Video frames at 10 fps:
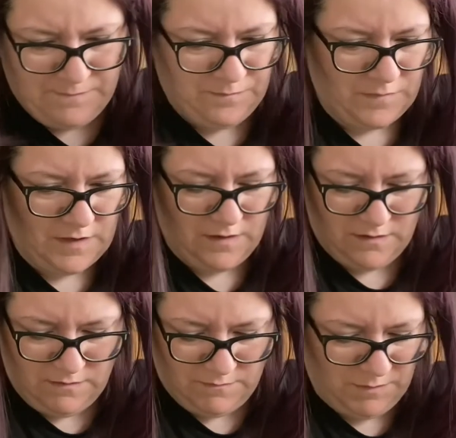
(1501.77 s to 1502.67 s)
I
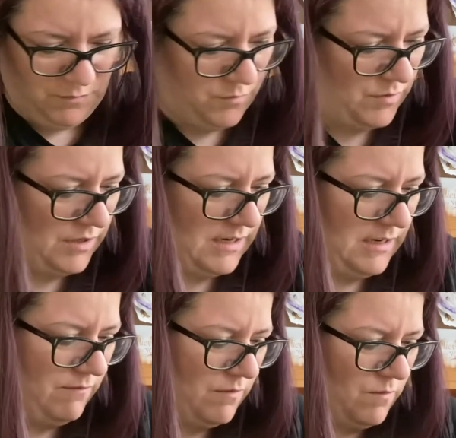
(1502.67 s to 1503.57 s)
can't remember what
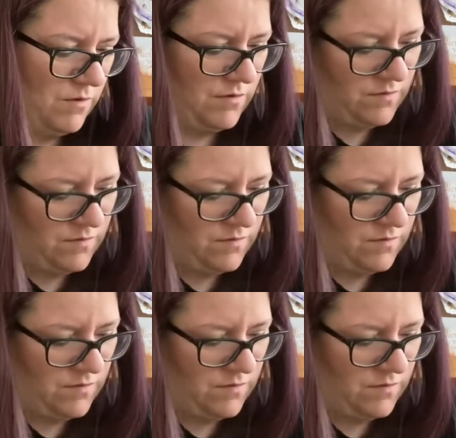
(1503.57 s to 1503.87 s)
year it was.